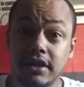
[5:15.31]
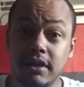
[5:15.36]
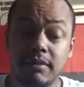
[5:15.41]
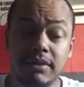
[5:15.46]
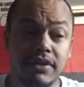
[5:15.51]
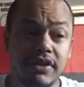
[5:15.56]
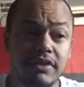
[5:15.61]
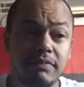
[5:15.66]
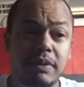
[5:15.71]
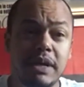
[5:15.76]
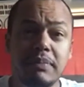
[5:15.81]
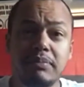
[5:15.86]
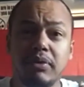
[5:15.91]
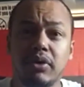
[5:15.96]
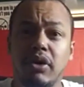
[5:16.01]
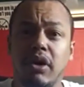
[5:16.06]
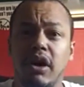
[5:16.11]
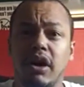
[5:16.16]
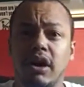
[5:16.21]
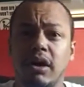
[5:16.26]
I mean, these
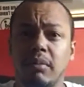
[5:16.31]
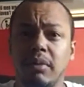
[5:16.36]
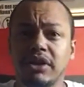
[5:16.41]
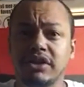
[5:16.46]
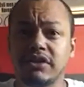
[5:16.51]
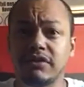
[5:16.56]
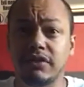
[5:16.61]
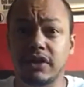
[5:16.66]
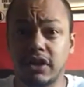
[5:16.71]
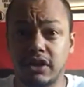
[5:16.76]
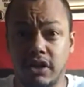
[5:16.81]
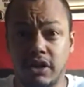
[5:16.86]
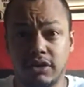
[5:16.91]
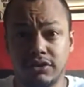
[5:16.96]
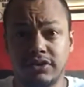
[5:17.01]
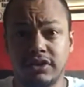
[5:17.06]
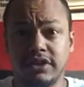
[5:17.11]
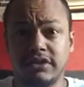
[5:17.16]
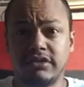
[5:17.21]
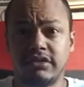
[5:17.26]
people are a bunch of
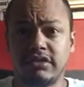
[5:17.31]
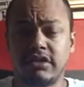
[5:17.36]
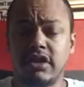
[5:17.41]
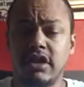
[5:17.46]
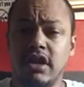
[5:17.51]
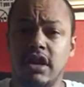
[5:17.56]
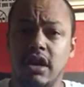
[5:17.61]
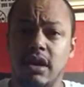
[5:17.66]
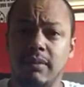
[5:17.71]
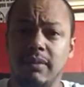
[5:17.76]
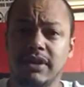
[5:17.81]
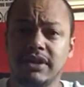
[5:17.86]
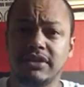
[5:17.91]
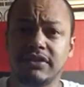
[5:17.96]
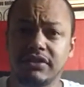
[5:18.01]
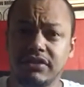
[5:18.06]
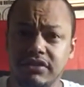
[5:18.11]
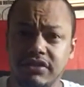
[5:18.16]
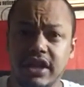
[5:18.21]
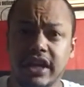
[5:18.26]
occultists, a bunch
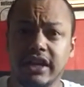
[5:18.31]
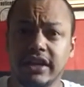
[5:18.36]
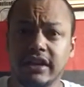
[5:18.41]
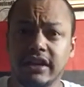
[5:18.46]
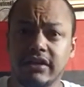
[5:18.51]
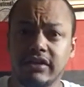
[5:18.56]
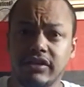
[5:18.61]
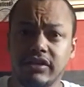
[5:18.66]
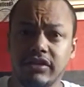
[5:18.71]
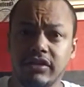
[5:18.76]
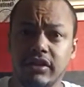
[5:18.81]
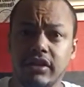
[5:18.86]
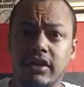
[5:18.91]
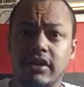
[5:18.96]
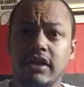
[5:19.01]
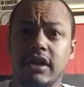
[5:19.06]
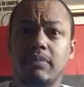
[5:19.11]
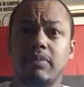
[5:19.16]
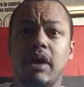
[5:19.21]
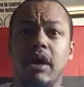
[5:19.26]
of Satanists.
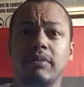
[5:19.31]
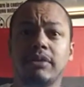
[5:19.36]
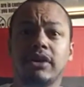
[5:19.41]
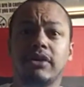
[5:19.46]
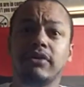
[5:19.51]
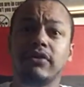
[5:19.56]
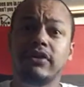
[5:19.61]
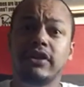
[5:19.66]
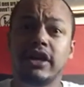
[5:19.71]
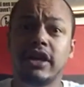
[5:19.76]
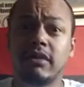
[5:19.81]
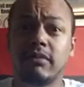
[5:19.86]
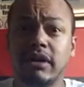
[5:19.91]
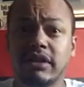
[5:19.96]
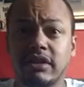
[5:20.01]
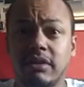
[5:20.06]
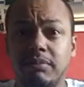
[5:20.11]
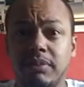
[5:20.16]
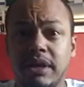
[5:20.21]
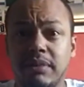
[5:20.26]
They probably don't even care
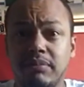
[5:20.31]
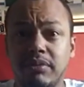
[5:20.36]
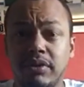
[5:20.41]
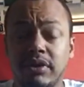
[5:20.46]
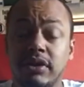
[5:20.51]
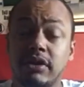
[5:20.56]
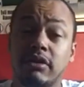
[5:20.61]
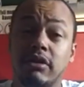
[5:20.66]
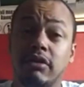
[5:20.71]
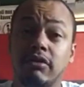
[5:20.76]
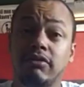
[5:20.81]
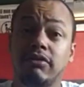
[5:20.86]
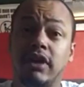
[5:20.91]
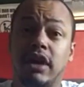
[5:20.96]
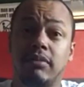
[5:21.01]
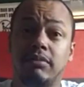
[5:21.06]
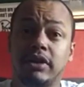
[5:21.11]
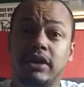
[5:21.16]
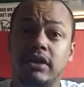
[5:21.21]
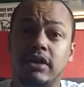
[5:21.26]
about the people in their own
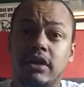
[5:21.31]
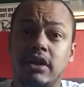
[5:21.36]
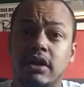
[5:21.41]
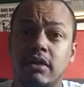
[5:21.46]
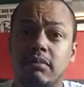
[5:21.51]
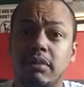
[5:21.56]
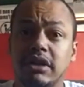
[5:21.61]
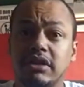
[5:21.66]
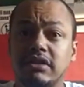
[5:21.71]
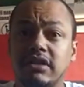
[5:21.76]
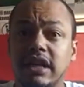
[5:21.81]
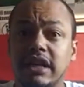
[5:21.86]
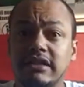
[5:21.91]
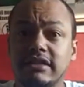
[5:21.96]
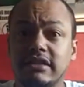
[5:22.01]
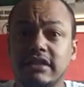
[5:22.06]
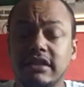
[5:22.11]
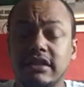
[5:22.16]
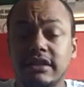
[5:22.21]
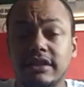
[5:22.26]
family, much
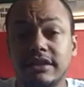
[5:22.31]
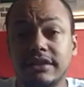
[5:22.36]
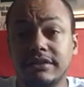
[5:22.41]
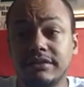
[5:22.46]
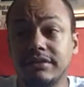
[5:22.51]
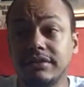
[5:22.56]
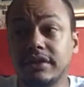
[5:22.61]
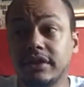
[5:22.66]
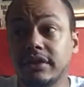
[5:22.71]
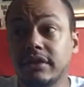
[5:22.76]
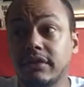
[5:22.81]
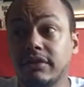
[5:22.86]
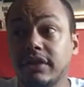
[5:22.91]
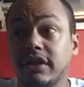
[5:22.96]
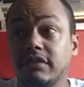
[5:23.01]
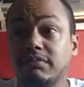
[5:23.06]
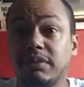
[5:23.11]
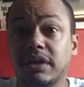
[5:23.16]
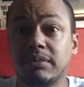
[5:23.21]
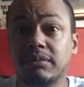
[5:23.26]
less,
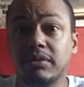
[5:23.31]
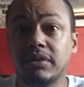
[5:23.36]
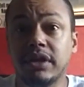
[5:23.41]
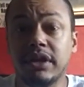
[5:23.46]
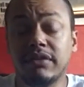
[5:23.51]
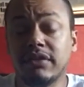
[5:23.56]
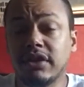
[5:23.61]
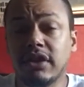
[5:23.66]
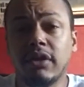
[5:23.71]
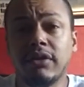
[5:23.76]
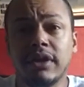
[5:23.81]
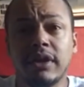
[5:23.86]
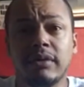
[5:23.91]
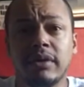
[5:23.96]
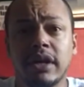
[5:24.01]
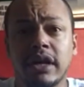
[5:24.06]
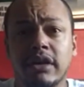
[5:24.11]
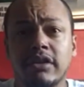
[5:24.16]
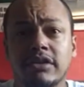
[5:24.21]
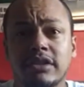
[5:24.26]
these people, even though they
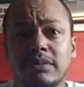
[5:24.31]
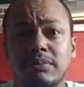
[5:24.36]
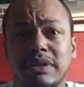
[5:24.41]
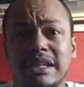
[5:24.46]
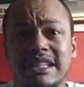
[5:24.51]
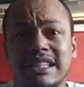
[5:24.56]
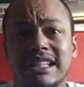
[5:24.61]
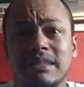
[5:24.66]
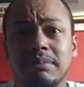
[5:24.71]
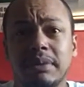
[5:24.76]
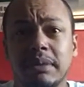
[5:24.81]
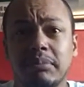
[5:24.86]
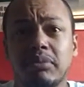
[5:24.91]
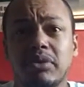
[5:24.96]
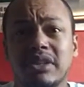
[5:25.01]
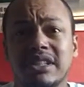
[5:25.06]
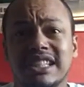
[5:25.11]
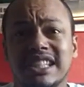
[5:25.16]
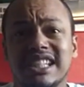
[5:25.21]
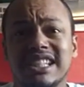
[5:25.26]
were LGBT people,
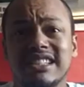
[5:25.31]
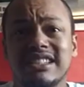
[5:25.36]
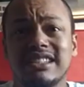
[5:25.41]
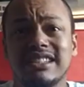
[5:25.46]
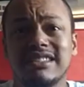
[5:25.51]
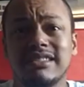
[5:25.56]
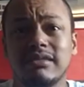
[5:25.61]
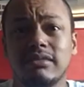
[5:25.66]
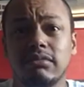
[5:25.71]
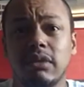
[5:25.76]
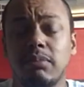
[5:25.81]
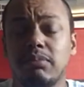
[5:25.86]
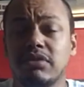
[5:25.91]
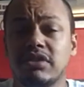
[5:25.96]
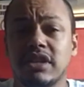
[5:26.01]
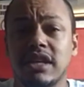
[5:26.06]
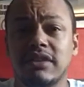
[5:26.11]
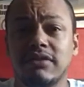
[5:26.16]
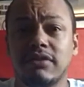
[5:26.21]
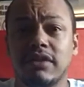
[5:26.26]
and she's
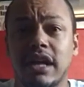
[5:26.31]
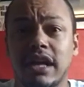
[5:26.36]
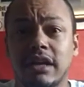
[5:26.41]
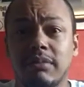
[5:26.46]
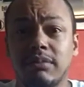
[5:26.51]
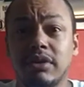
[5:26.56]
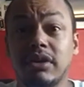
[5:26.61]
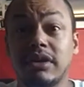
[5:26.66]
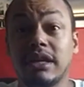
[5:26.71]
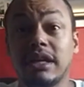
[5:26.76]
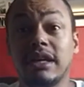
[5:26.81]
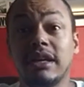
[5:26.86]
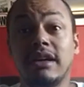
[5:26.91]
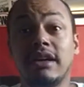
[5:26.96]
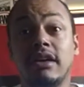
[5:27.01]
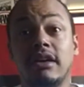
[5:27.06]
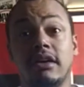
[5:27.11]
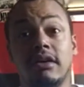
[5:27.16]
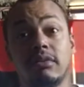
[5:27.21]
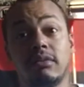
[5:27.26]
represents for that community,
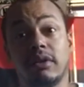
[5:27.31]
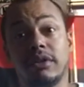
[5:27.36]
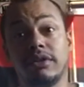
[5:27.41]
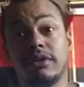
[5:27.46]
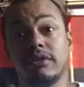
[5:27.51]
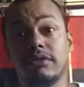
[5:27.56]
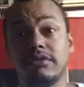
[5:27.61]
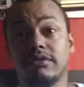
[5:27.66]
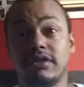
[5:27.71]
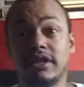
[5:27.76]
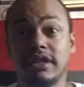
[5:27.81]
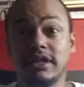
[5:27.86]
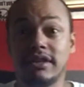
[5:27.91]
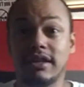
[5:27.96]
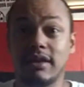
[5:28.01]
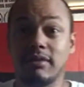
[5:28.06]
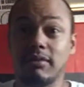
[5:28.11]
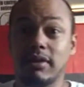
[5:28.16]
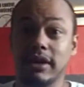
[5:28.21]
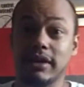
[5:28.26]
whether you see it
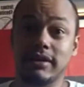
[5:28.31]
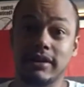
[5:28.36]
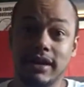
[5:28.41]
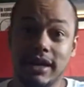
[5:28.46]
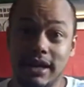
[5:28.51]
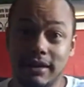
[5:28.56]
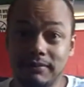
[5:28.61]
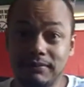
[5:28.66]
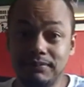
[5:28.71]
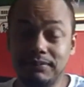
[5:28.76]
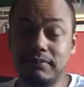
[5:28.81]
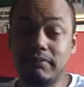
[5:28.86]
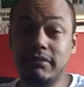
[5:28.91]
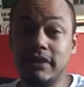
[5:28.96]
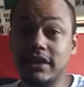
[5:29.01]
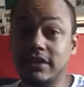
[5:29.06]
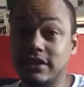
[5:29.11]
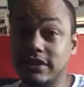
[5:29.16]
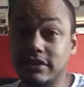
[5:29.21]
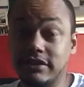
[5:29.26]
that way or not.
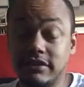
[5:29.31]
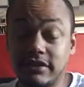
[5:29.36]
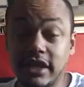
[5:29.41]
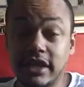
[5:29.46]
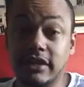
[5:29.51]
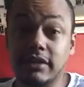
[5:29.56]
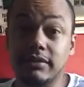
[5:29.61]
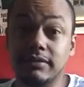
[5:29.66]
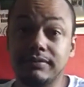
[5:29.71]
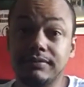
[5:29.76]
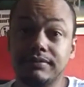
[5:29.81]
She's a sicko.